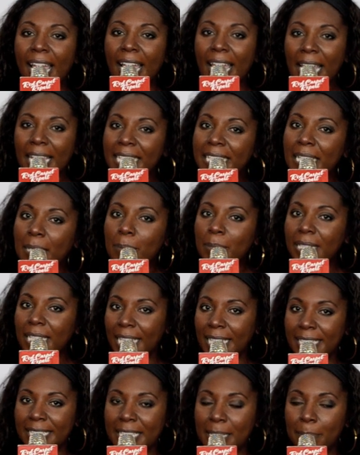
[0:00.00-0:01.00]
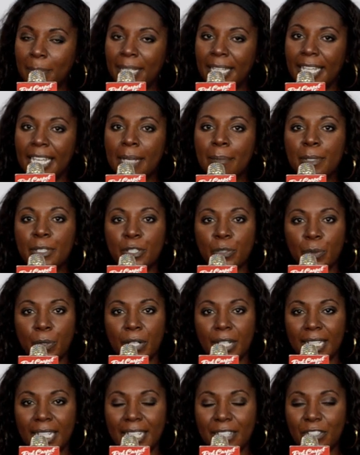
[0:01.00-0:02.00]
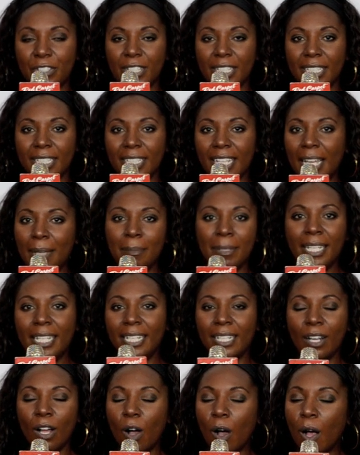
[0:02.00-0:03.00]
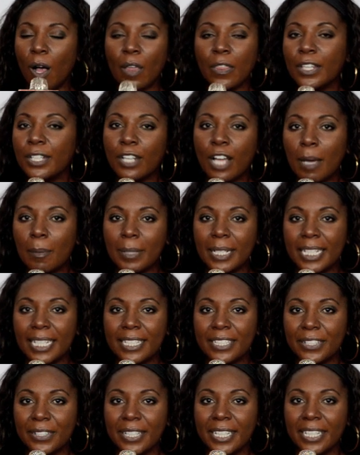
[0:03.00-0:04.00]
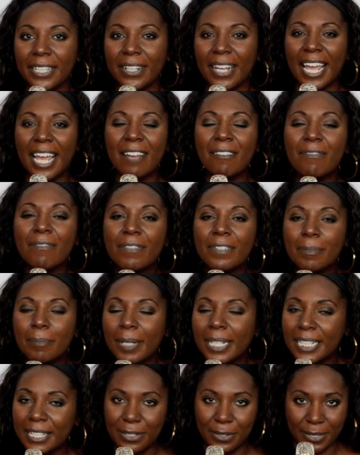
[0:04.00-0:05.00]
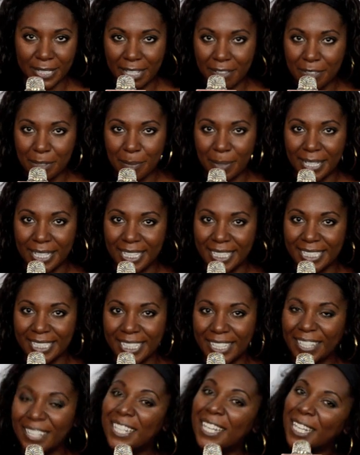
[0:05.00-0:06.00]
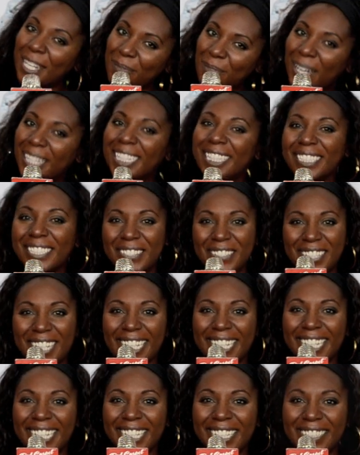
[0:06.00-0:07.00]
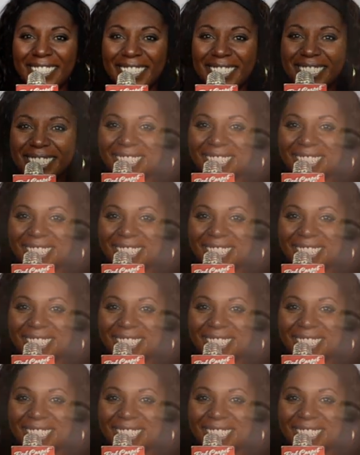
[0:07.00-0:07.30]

N double A C P Image Award Luncheon. I mean, all the nominees are here. Everybody who's everybody is here. Come on, let's go check it out.